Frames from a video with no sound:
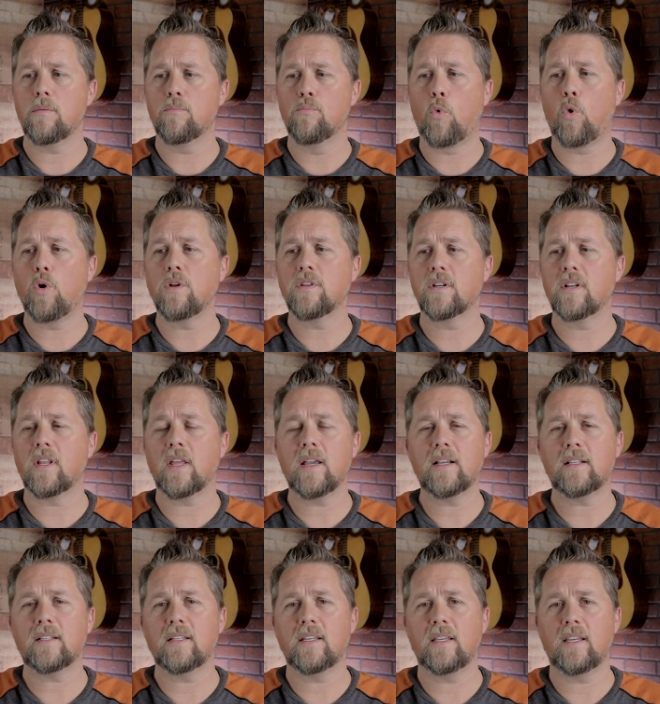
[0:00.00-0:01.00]
more than
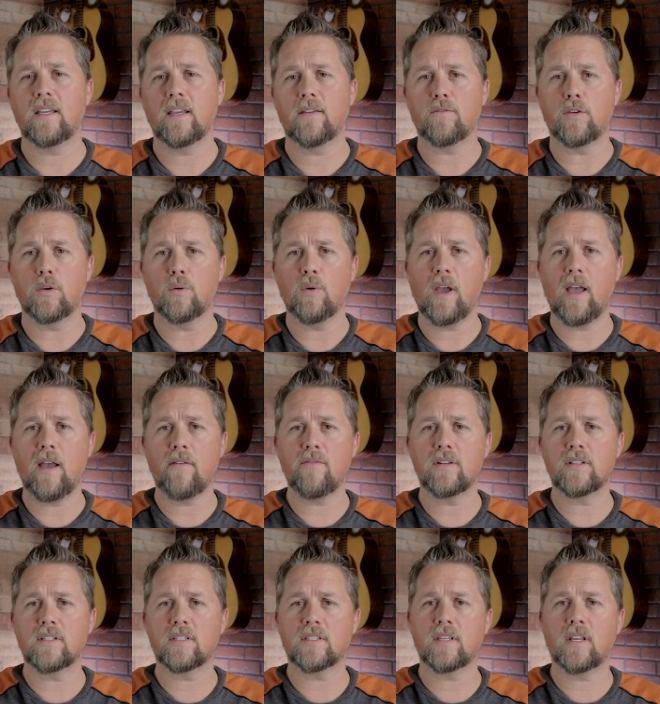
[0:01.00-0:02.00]
likely, if you
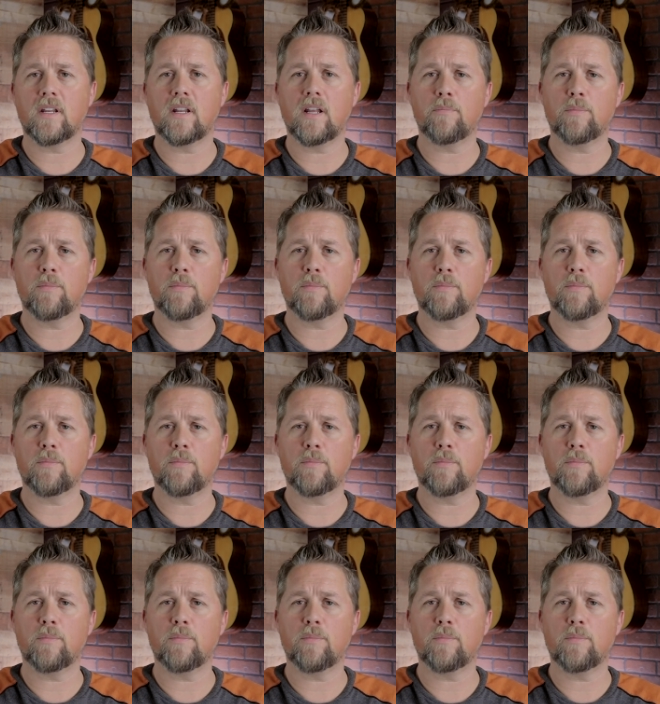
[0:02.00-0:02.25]
haven't set